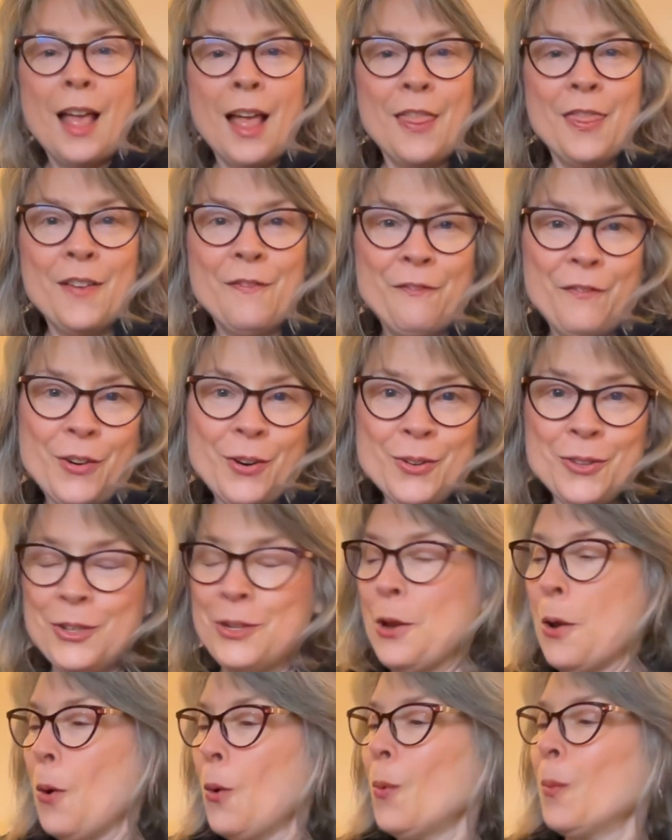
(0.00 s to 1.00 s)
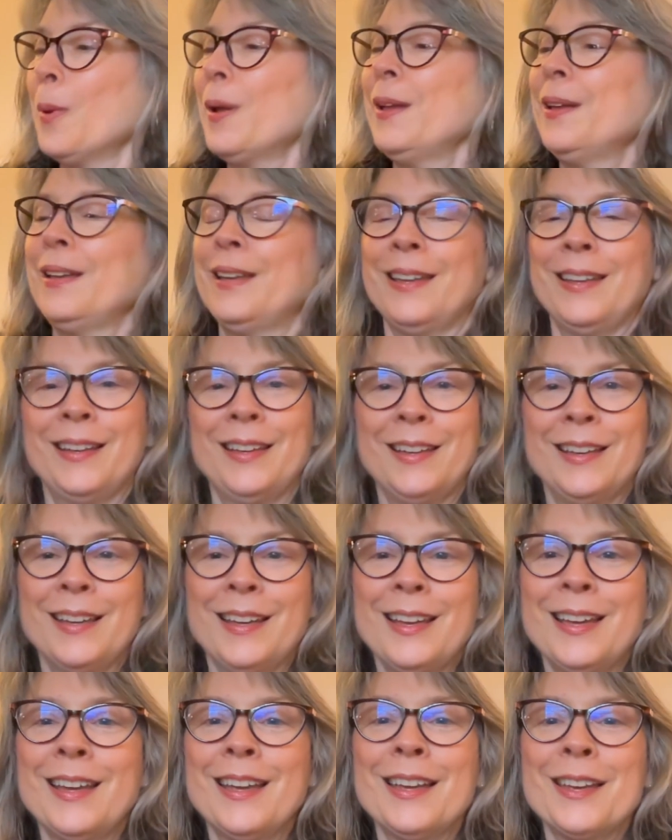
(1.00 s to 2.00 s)
The first gnome
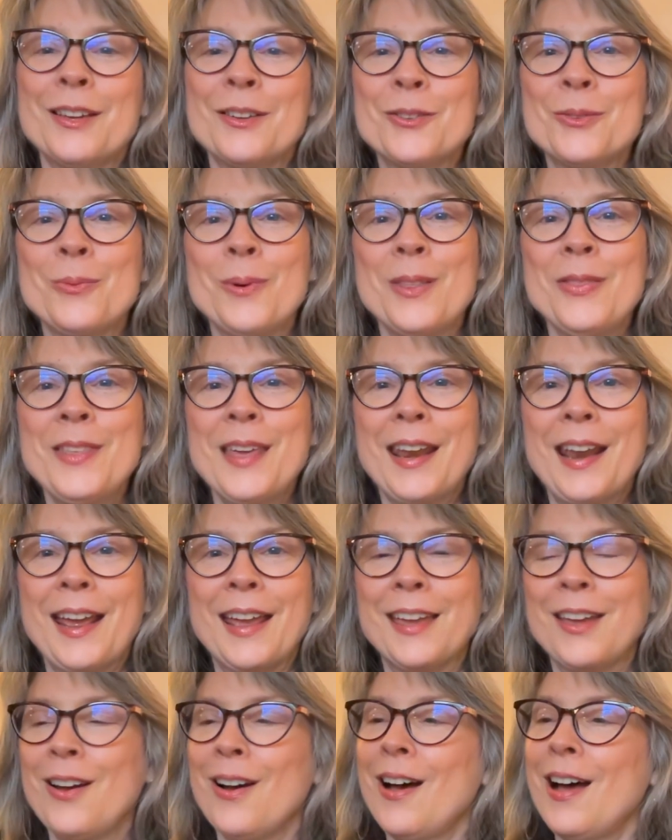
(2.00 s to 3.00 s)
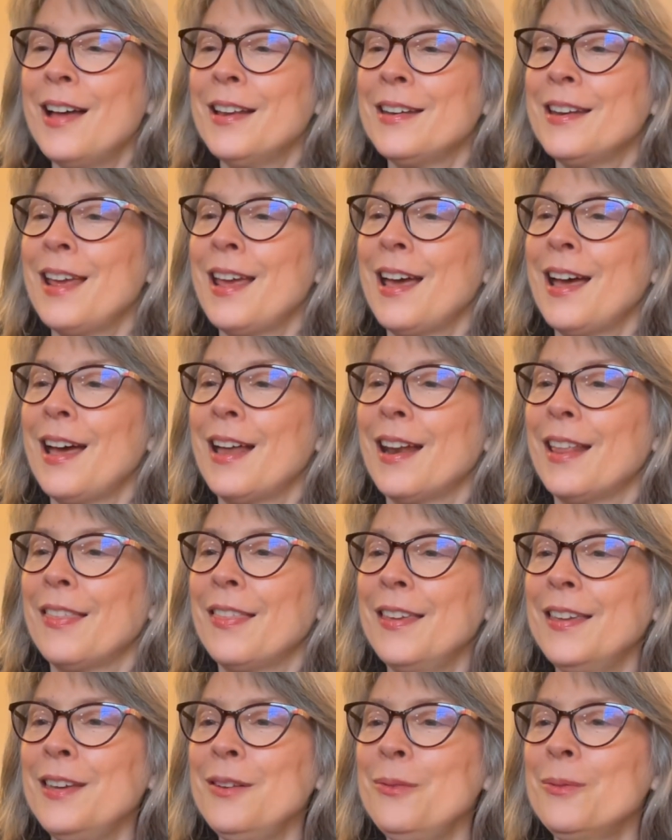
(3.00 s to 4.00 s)
is one that I got at, I
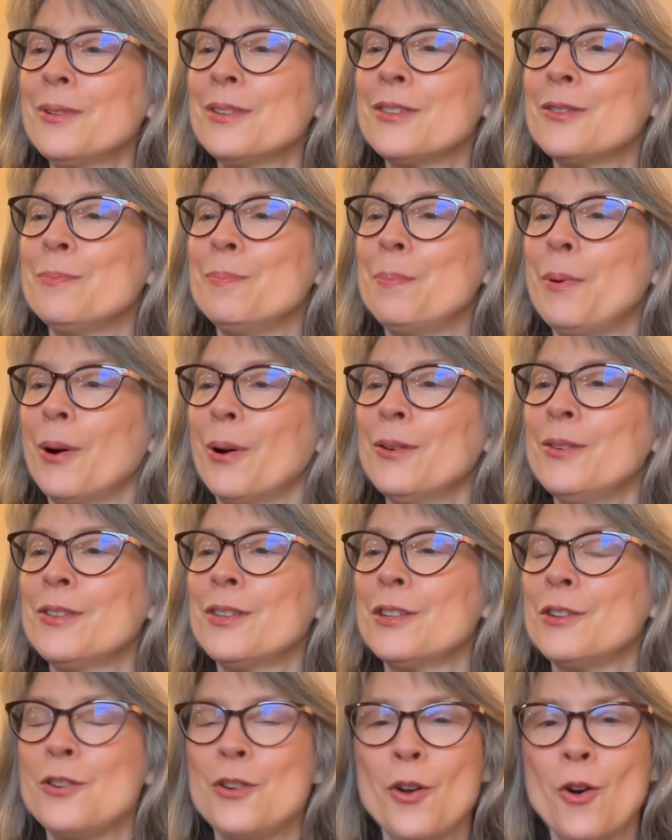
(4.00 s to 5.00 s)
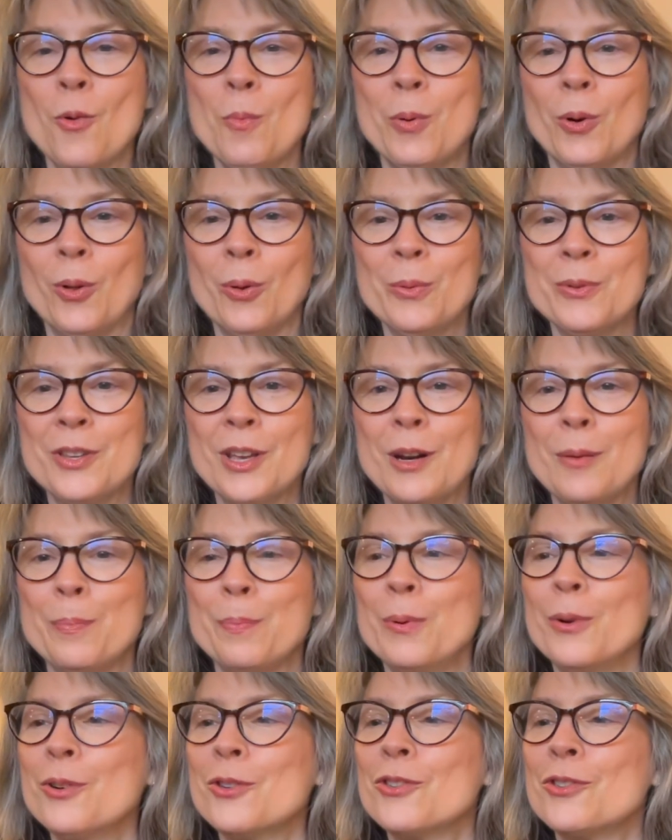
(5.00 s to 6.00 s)
think it was Barnes and Noble. It was at a
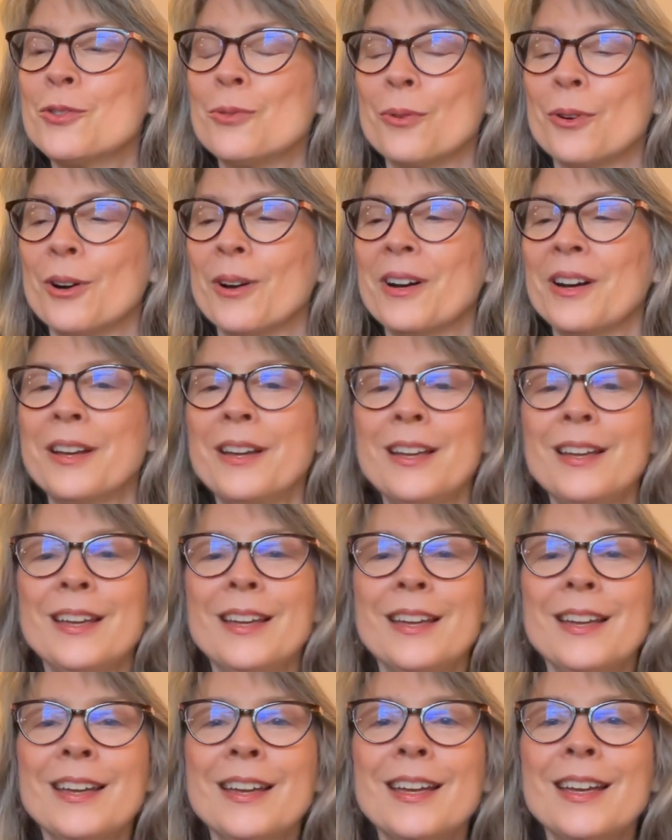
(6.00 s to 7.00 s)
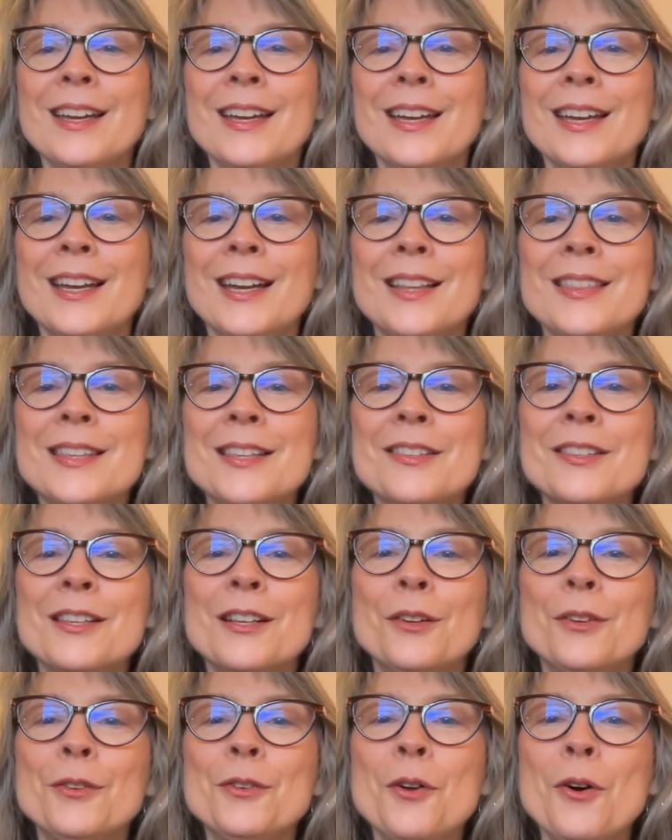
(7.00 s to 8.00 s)
bookstore. And this
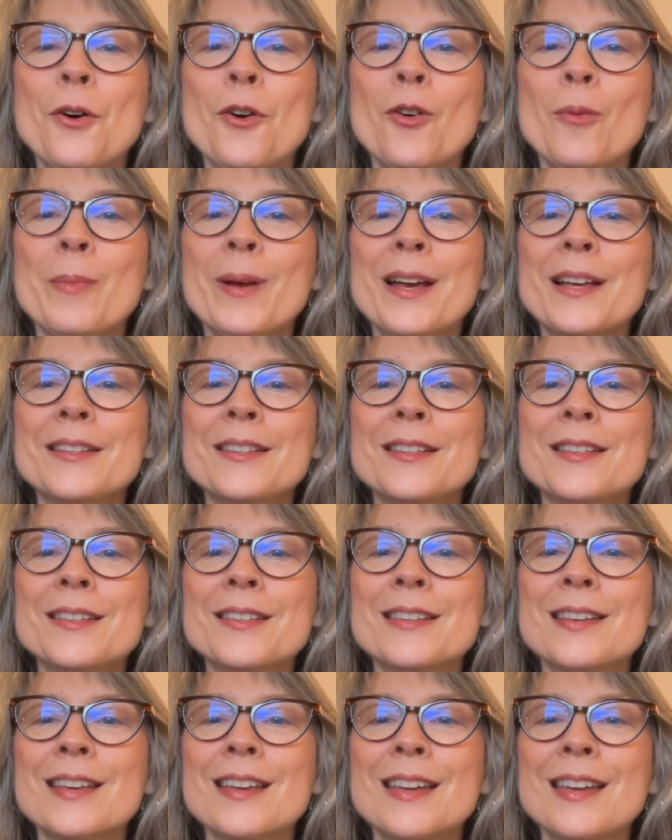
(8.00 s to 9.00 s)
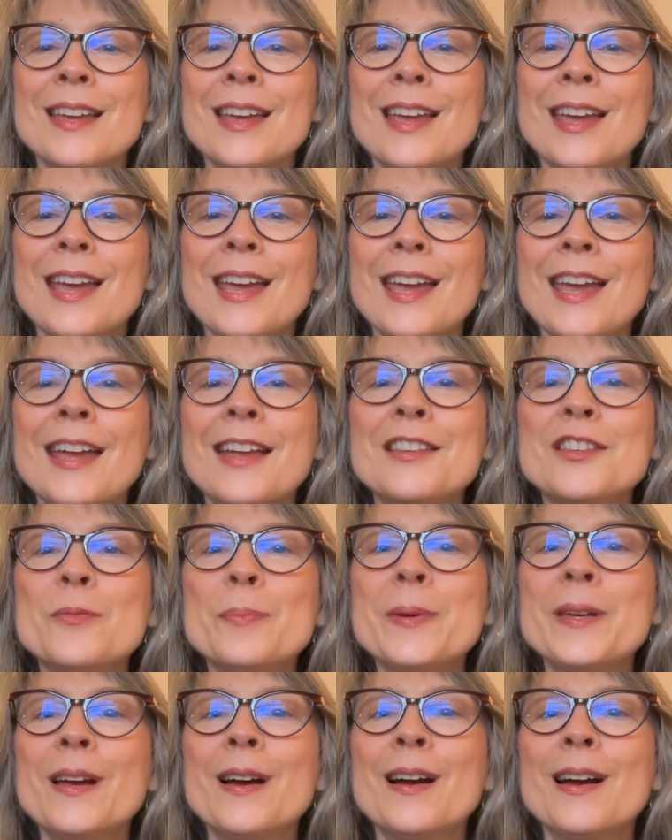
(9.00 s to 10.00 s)
little gnome has his hands
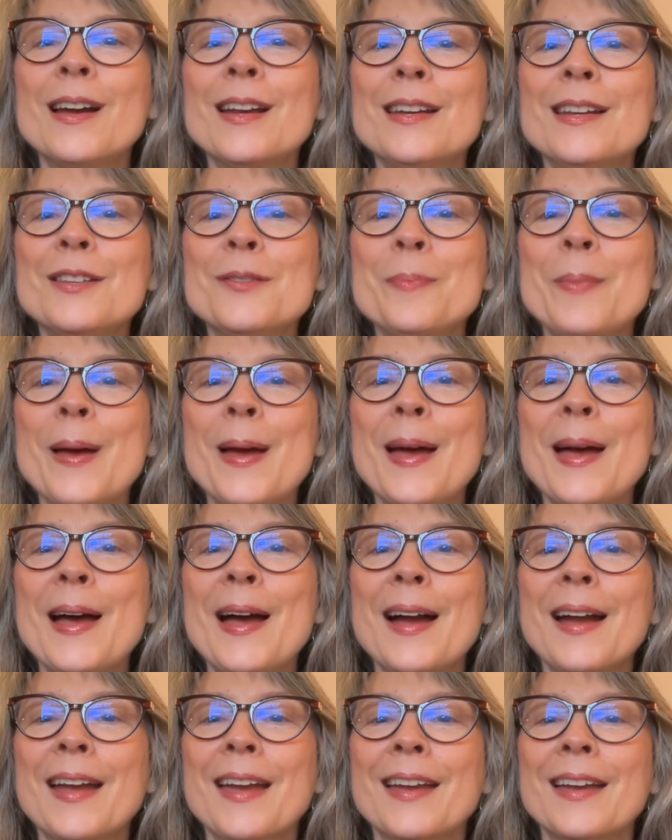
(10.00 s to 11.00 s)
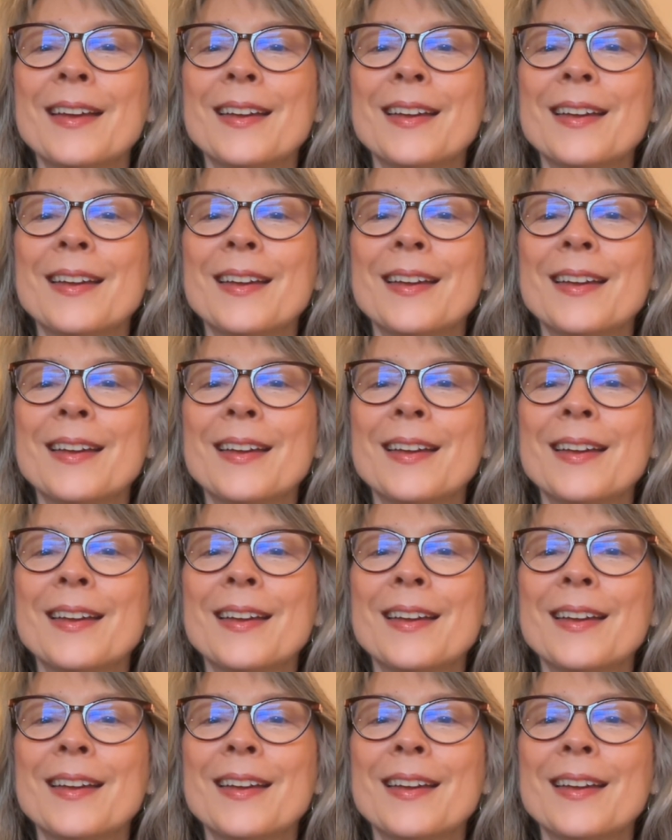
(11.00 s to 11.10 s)
behind his back,